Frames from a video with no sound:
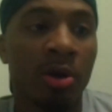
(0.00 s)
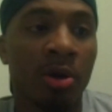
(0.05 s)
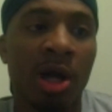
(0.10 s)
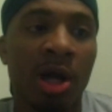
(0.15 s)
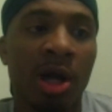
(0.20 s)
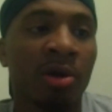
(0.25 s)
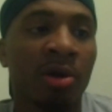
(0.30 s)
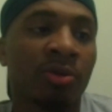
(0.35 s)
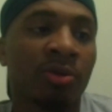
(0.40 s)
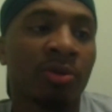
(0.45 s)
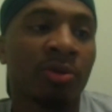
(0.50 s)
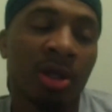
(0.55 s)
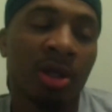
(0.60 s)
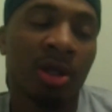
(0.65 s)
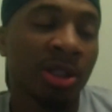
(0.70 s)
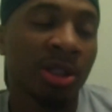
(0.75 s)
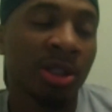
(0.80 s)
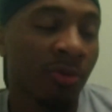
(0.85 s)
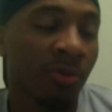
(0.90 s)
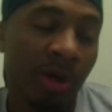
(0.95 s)
I don't think that's
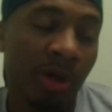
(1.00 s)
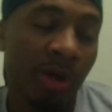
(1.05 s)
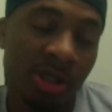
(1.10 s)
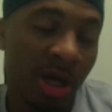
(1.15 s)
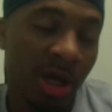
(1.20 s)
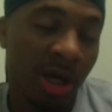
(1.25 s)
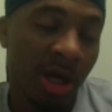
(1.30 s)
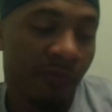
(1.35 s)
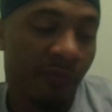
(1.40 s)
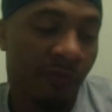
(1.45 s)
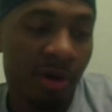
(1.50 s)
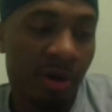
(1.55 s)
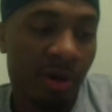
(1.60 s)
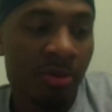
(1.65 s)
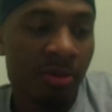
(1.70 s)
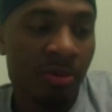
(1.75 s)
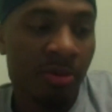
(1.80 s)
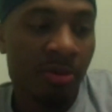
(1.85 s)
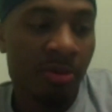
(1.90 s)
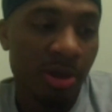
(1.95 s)
the right job for him,
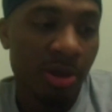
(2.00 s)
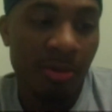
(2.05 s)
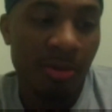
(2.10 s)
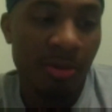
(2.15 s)
in my